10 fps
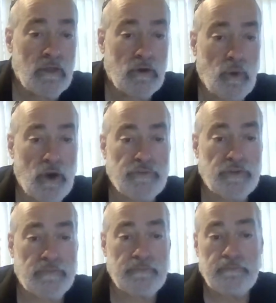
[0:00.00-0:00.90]
The
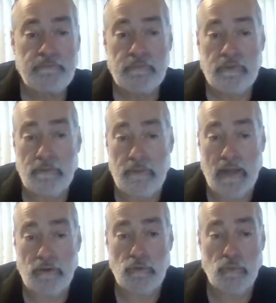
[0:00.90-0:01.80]
question, the
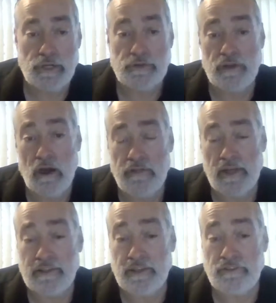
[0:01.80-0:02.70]
manner in which the
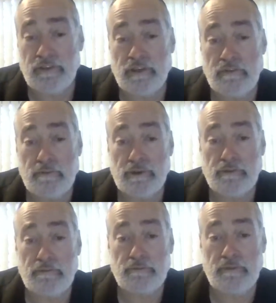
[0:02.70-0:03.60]
authenticity of the
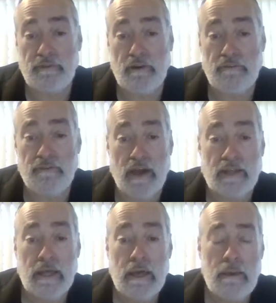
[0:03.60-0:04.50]
mission must be
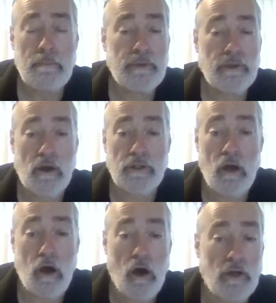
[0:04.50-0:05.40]
verified
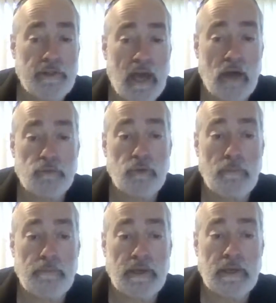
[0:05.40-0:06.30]
beyond all doubts
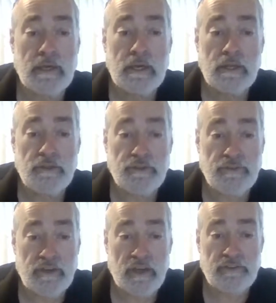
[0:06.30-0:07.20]
will be
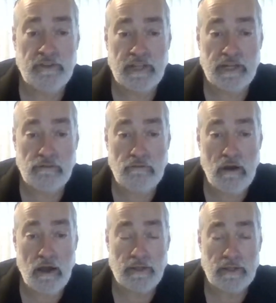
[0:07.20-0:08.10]
discussed later
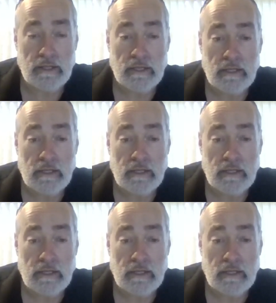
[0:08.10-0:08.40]
on.